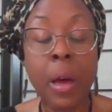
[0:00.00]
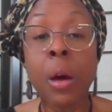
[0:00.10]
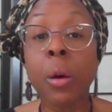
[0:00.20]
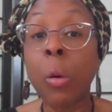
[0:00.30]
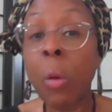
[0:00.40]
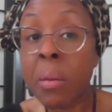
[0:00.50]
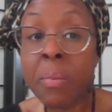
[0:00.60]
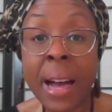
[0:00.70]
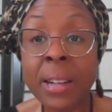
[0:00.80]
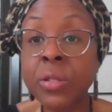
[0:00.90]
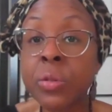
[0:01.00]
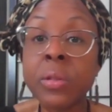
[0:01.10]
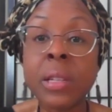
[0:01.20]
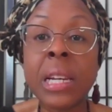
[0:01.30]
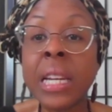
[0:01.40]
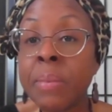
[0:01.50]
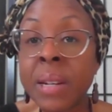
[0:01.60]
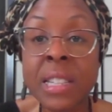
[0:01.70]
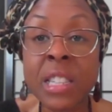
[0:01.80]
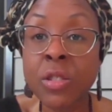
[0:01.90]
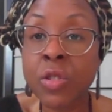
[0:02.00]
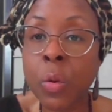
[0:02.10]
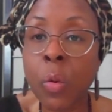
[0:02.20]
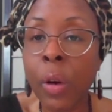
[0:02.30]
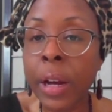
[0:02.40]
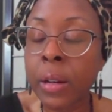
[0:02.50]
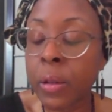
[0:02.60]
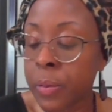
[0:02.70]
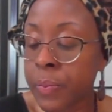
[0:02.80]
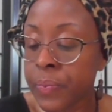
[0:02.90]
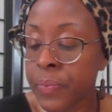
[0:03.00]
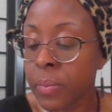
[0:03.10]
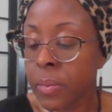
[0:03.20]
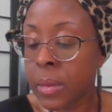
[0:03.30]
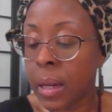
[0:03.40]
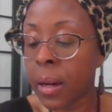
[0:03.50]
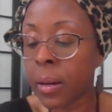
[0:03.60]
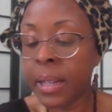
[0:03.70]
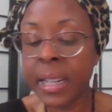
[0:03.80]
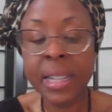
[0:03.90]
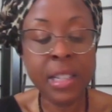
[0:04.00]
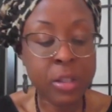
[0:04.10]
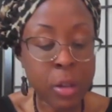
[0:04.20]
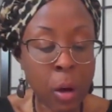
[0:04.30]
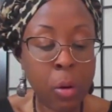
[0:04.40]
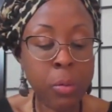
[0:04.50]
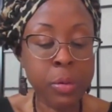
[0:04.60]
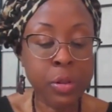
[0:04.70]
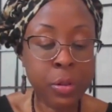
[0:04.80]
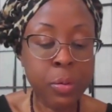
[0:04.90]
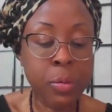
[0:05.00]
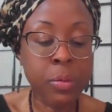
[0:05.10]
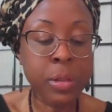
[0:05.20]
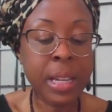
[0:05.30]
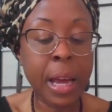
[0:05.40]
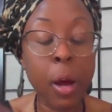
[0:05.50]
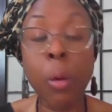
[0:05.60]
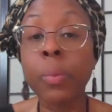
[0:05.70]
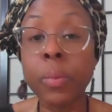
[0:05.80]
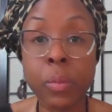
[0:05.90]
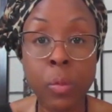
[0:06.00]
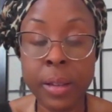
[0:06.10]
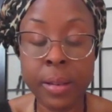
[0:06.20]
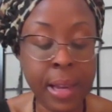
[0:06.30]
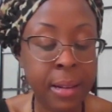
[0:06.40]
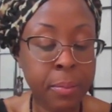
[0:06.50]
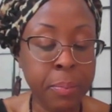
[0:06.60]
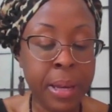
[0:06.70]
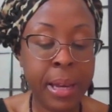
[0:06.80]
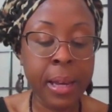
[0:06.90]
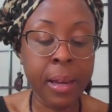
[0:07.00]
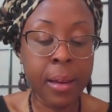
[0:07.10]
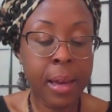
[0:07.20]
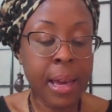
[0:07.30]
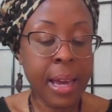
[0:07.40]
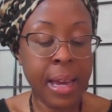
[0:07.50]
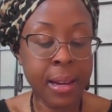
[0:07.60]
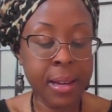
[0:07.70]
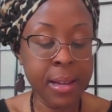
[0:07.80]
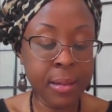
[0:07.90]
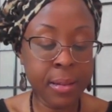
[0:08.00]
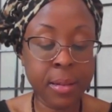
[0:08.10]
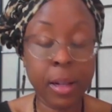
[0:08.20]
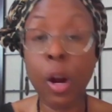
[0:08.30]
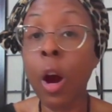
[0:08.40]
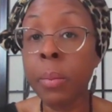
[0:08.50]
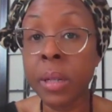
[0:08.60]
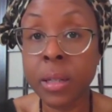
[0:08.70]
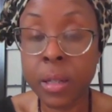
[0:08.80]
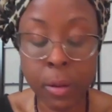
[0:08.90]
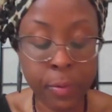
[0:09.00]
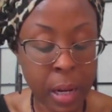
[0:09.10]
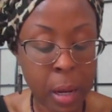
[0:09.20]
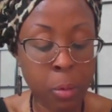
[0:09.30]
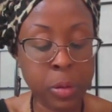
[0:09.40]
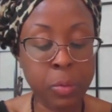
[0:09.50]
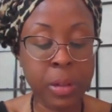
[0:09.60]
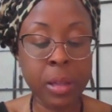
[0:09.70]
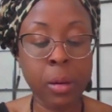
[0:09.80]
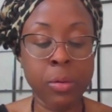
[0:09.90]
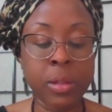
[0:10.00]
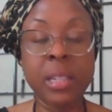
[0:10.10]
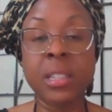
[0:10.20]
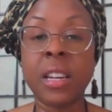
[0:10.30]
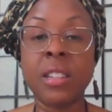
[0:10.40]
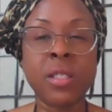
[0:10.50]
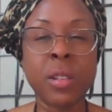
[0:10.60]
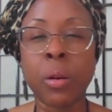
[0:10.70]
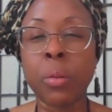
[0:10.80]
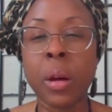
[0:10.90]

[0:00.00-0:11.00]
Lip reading: going back to the lemon essential oil, it is known to help with that. Being it is carminative, it helps with those intestinal